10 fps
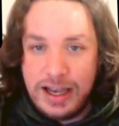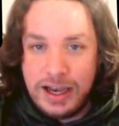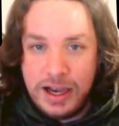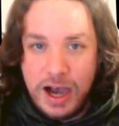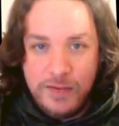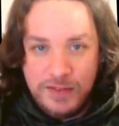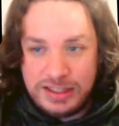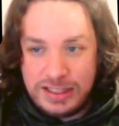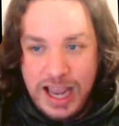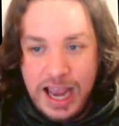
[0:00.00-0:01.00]
Uh,
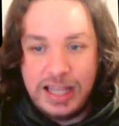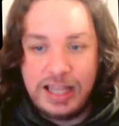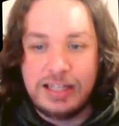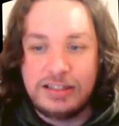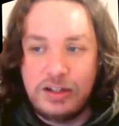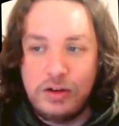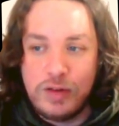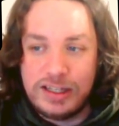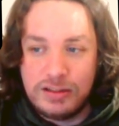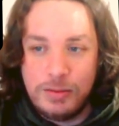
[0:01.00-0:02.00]
obviously, heading into
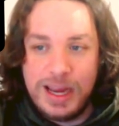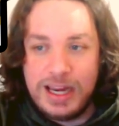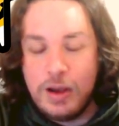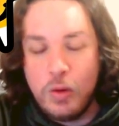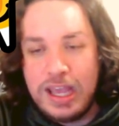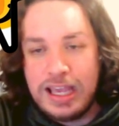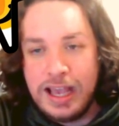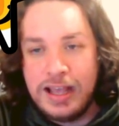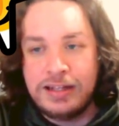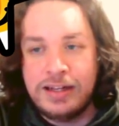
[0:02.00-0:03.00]
WrestleMania
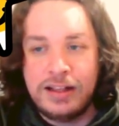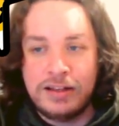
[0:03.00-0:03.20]
weekend,